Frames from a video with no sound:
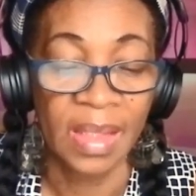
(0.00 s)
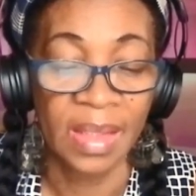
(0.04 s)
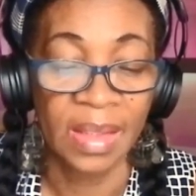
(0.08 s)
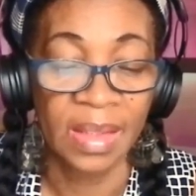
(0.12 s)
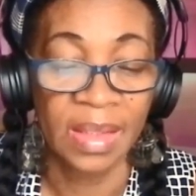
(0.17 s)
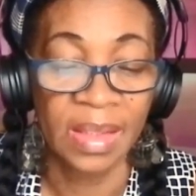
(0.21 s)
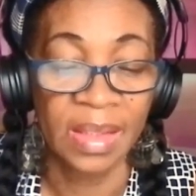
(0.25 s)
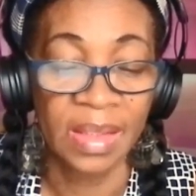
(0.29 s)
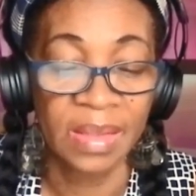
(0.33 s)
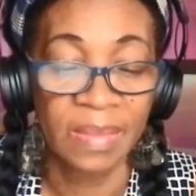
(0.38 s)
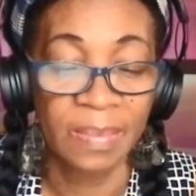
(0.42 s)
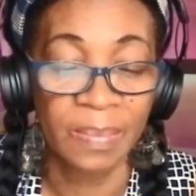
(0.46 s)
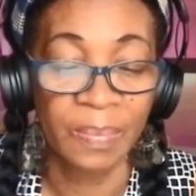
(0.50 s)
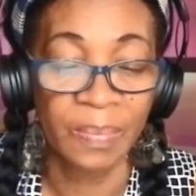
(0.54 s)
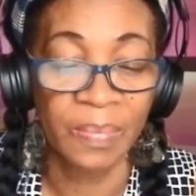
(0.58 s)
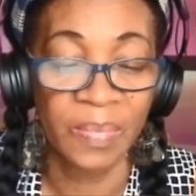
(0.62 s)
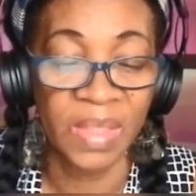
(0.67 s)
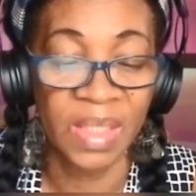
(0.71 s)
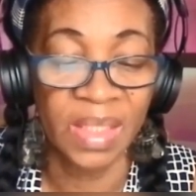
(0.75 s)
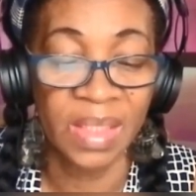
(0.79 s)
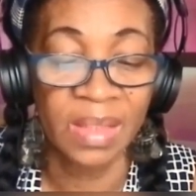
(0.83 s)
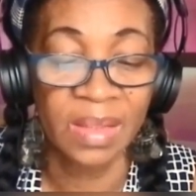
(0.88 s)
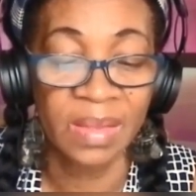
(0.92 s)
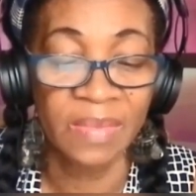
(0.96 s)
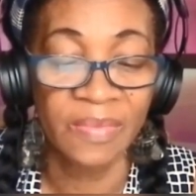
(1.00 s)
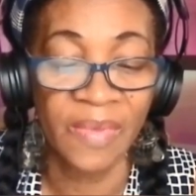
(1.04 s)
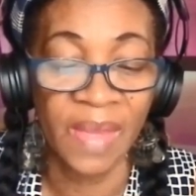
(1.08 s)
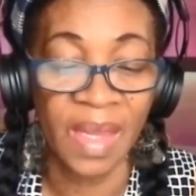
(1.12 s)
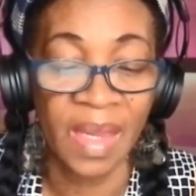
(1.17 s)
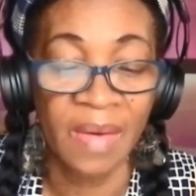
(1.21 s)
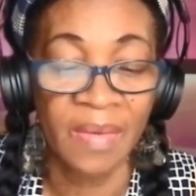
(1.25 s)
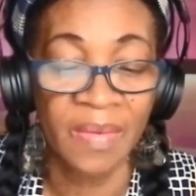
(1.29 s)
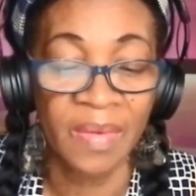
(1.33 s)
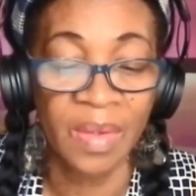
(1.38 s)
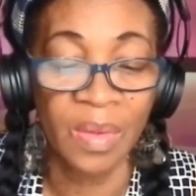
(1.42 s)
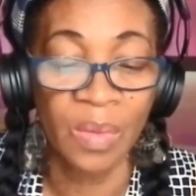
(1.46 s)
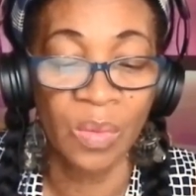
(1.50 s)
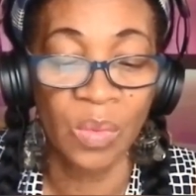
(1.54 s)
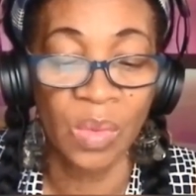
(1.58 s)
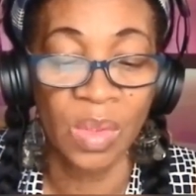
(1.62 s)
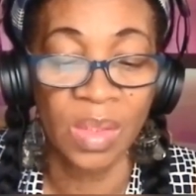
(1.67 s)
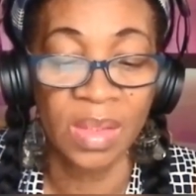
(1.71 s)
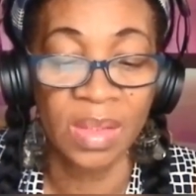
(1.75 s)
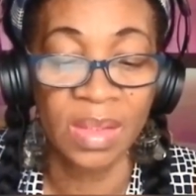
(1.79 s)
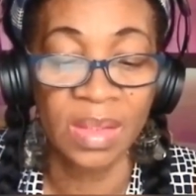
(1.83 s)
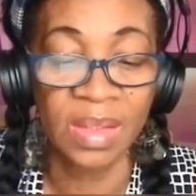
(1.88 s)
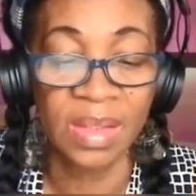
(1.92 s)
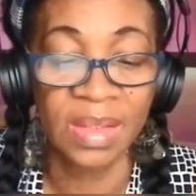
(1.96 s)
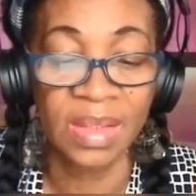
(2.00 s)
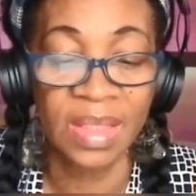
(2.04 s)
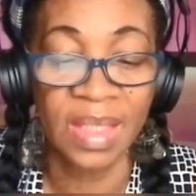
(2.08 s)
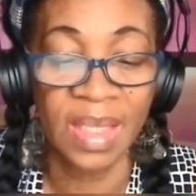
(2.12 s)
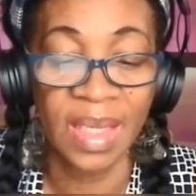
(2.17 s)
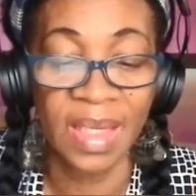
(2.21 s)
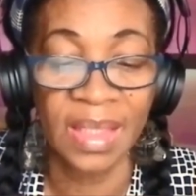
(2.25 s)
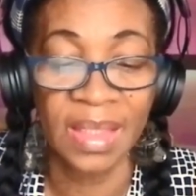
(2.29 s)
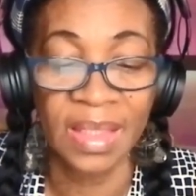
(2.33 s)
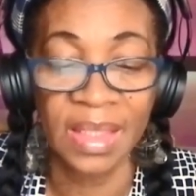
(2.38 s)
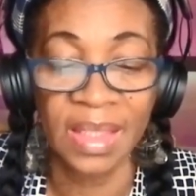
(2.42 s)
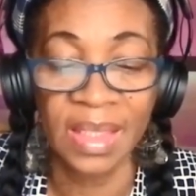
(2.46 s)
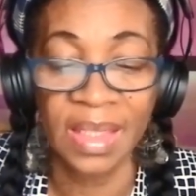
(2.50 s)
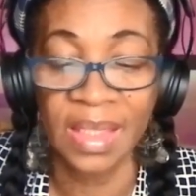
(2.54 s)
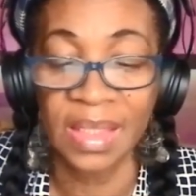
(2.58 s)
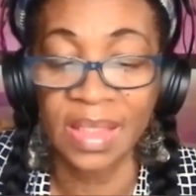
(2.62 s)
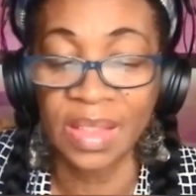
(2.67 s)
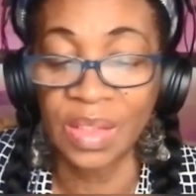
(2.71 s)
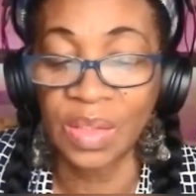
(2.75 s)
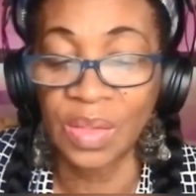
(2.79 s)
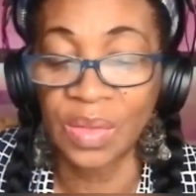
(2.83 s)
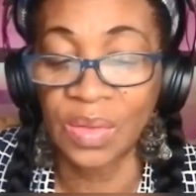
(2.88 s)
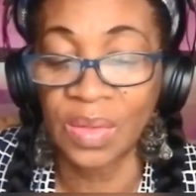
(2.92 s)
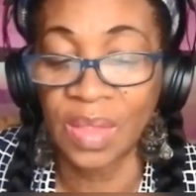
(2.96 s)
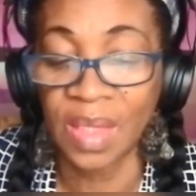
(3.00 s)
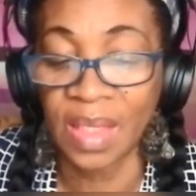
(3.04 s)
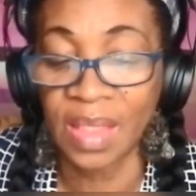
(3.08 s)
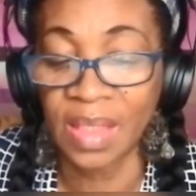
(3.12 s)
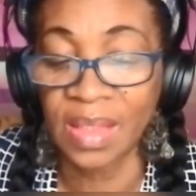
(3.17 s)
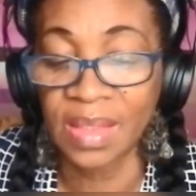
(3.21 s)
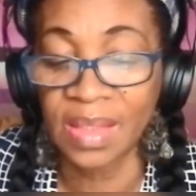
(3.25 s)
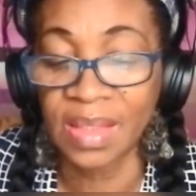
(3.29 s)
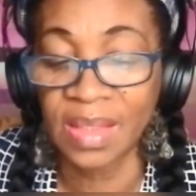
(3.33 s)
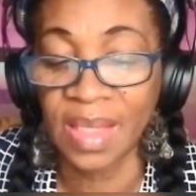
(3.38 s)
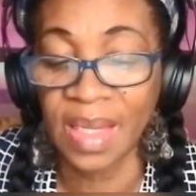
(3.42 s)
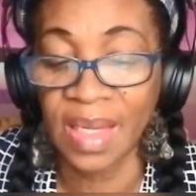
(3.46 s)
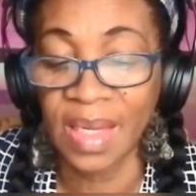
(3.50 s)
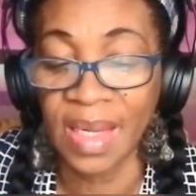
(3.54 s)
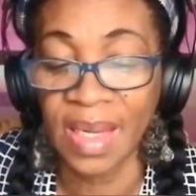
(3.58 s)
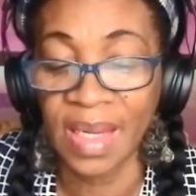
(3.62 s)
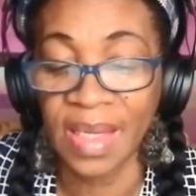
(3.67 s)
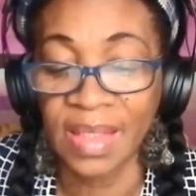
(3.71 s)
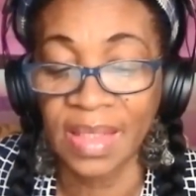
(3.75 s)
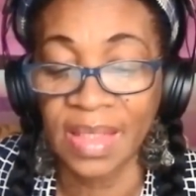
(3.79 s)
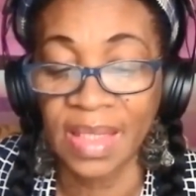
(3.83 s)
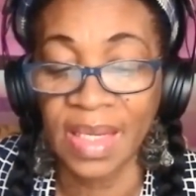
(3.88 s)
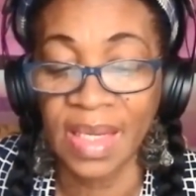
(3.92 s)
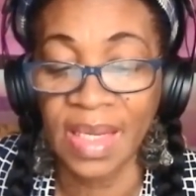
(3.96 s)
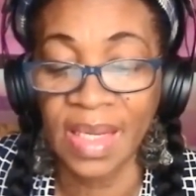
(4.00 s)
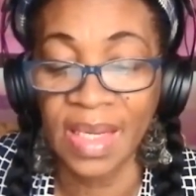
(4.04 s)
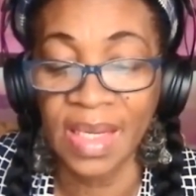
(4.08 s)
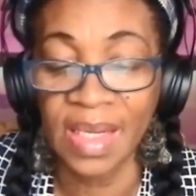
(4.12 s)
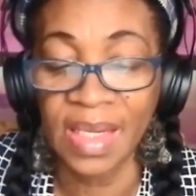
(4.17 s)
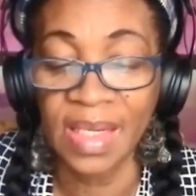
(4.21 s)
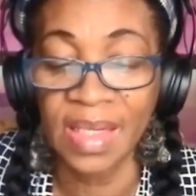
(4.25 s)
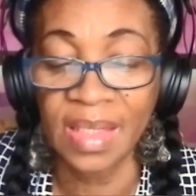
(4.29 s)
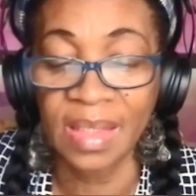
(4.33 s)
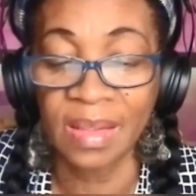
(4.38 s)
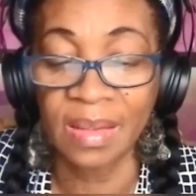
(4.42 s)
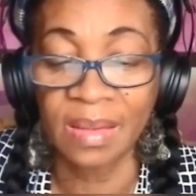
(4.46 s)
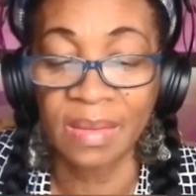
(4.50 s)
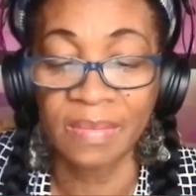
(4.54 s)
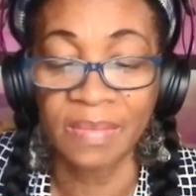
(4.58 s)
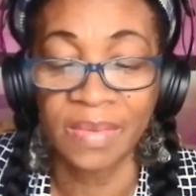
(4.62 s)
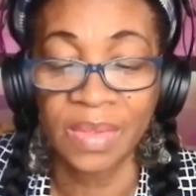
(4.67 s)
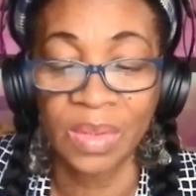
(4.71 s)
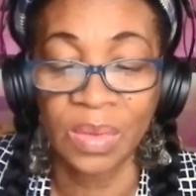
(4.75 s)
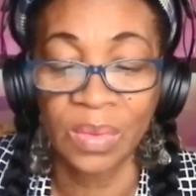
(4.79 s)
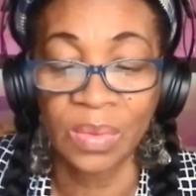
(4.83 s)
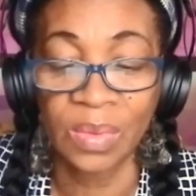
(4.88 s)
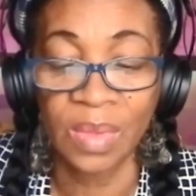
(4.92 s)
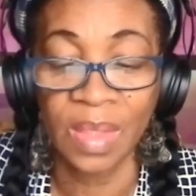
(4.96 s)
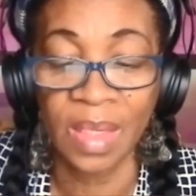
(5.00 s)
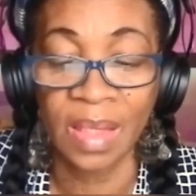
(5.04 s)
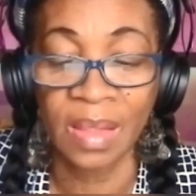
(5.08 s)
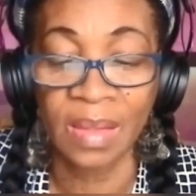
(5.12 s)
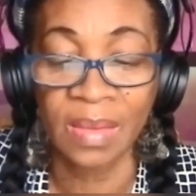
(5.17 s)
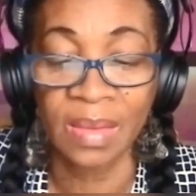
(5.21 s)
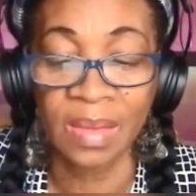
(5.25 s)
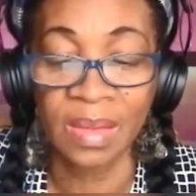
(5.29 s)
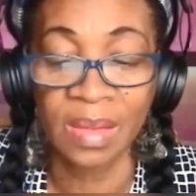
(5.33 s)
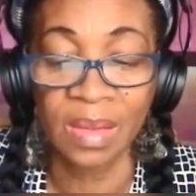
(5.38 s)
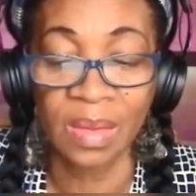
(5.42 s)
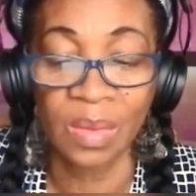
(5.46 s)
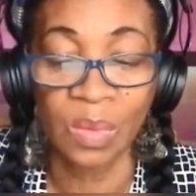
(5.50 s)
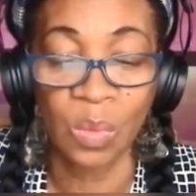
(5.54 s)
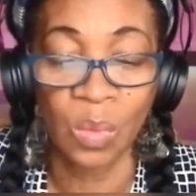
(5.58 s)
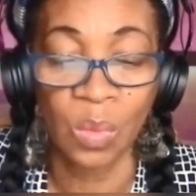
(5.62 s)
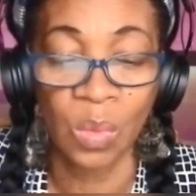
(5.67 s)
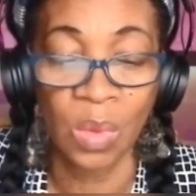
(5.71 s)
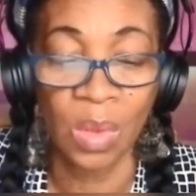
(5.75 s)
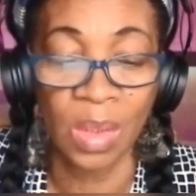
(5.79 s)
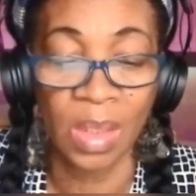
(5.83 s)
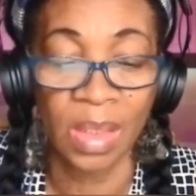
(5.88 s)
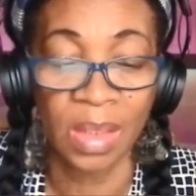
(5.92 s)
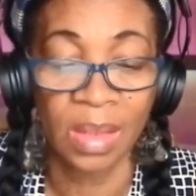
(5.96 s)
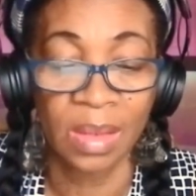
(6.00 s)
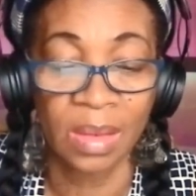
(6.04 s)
This variant was detected in the United States at the end of 2001.